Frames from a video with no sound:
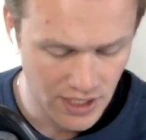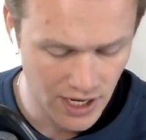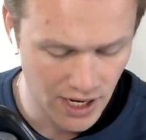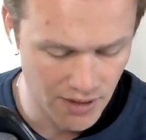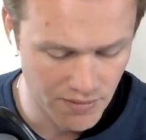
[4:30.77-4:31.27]

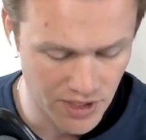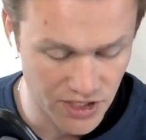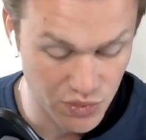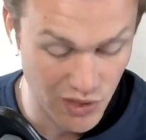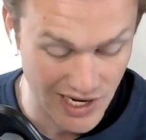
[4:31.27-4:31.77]

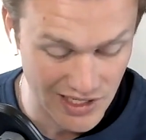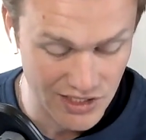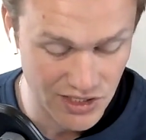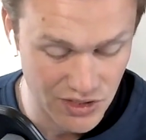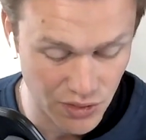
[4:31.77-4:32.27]
As well
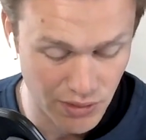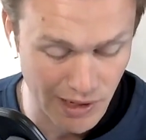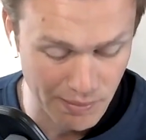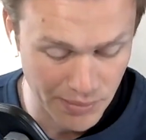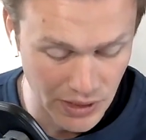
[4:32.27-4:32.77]
as talking
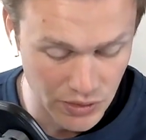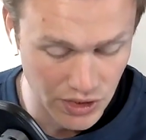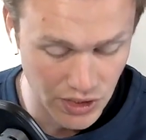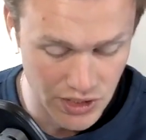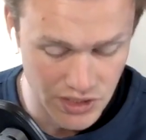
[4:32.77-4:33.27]
about build
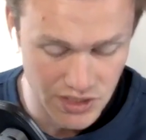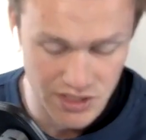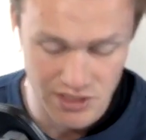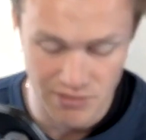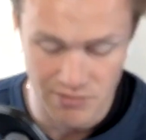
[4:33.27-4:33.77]

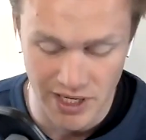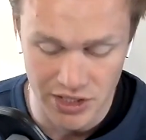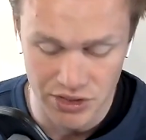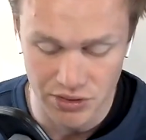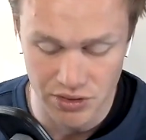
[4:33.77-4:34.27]
costs, make
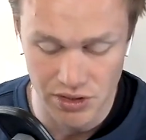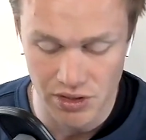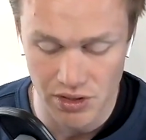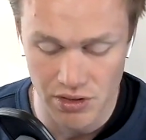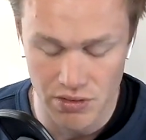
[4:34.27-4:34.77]
sure that
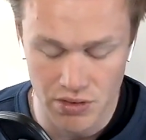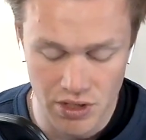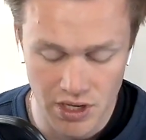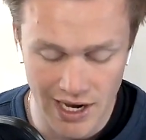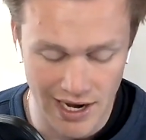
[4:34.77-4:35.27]
you
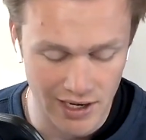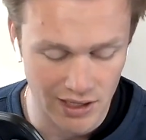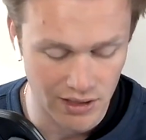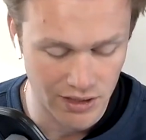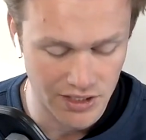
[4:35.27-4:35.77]

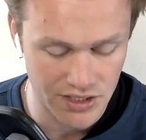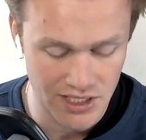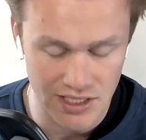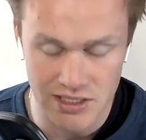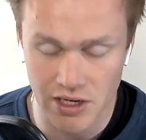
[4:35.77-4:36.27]
analyze
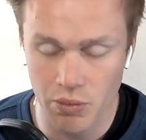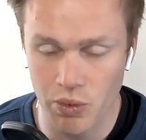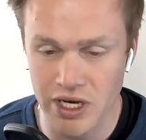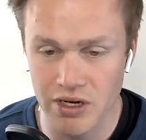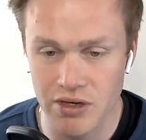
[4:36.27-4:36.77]
things like
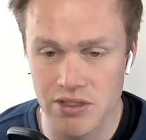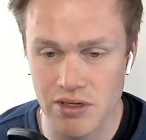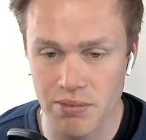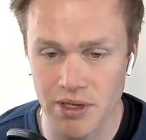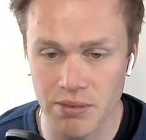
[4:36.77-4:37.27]
windows. A
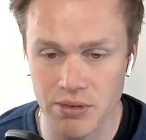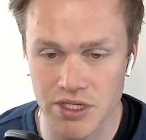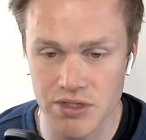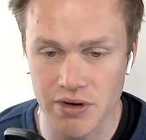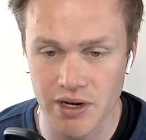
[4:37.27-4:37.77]
lot of people
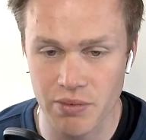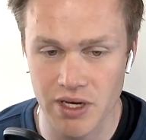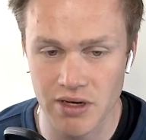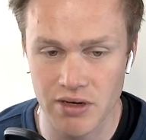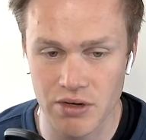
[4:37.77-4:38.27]
discredit
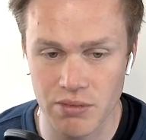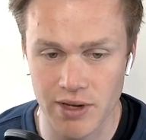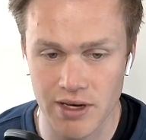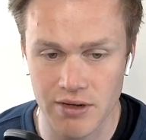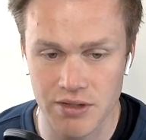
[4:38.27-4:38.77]
new
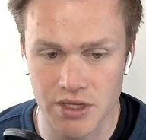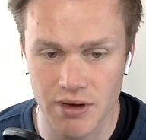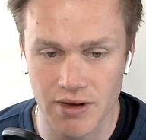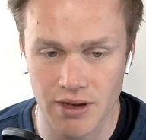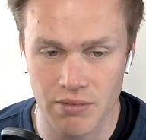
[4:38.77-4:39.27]
windows
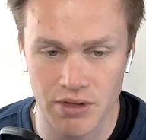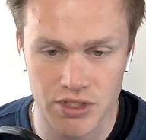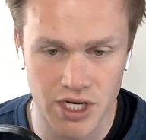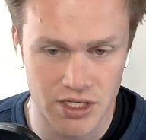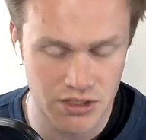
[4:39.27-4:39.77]
going in with a
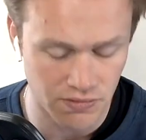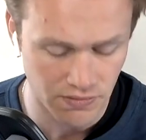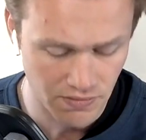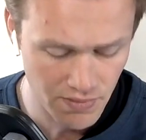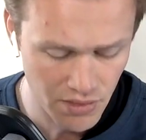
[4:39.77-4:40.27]
change
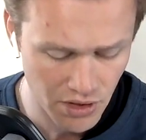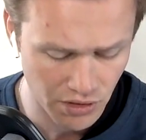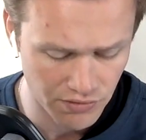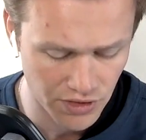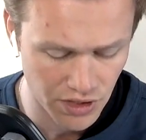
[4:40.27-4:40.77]

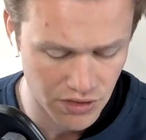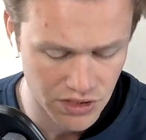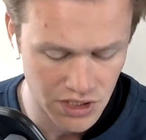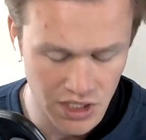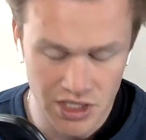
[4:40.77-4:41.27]
of
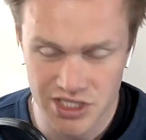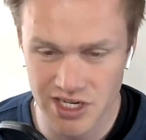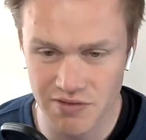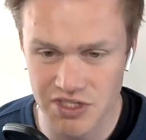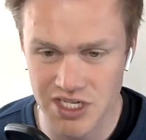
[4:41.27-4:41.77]
use.
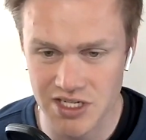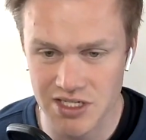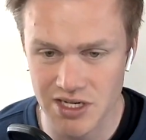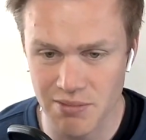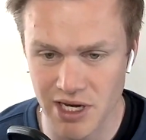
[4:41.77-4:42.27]
Services
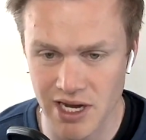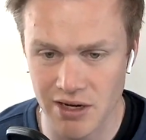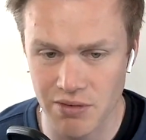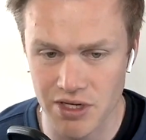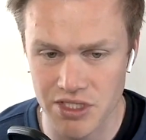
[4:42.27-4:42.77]
and
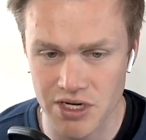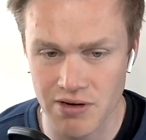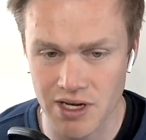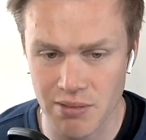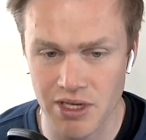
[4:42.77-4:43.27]
mechanical
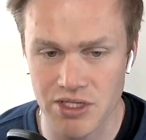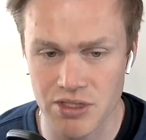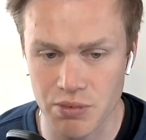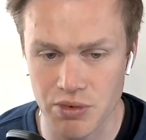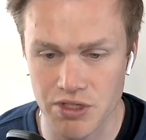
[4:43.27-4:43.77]
engineering can be
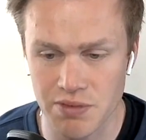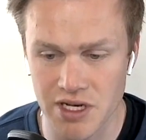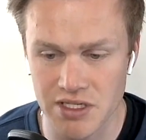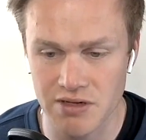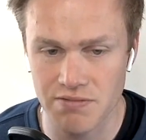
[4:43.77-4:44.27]
super
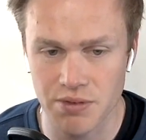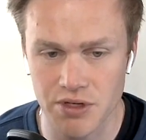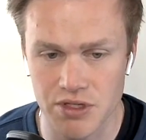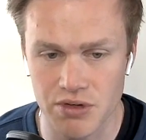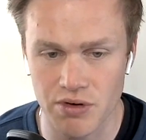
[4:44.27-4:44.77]
expensive
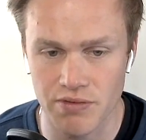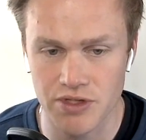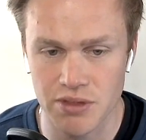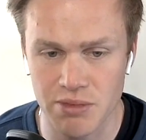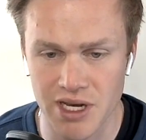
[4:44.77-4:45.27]
because you're
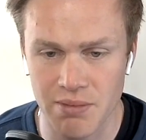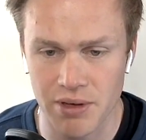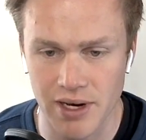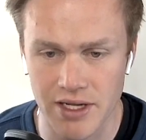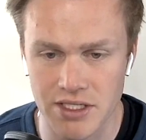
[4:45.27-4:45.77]
obviously
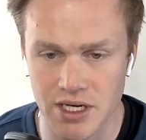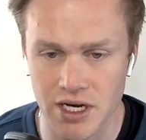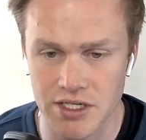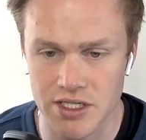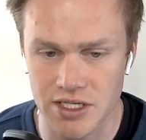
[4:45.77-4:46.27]
manipulating an
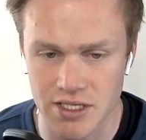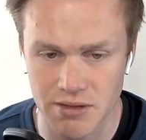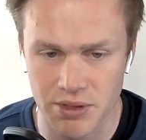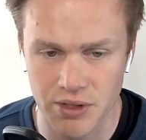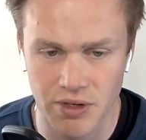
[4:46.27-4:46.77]
existing
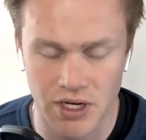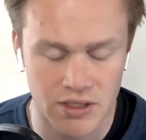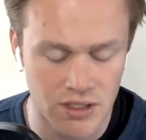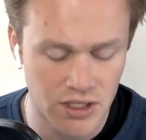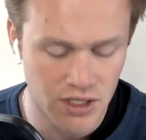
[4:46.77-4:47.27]
building
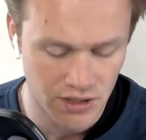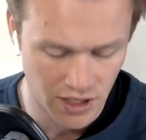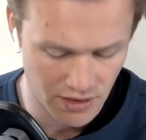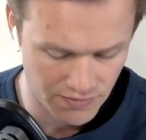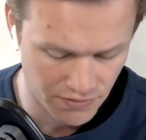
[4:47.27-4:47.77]

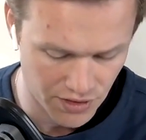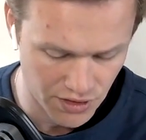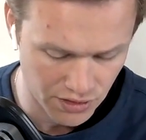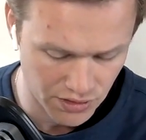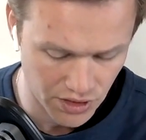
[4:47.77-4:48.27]
for a
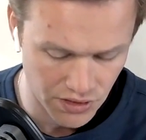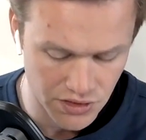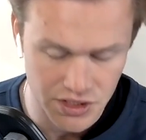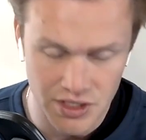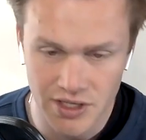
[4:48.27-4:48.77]
new
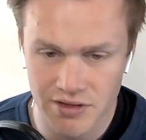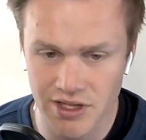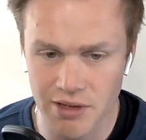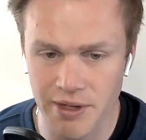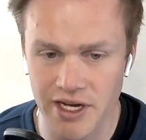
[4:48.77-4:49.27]
use.
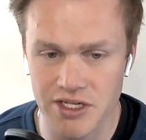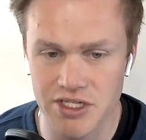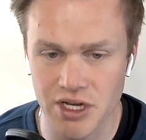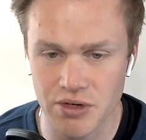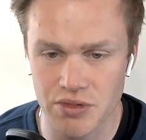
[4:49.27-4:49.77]
Think about
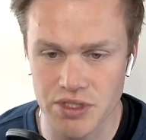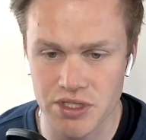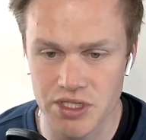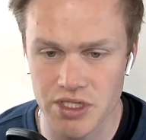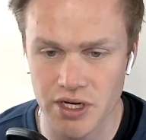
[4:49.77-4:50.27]
externals and
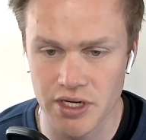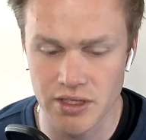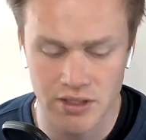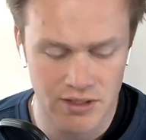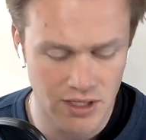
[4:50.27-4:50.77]
design.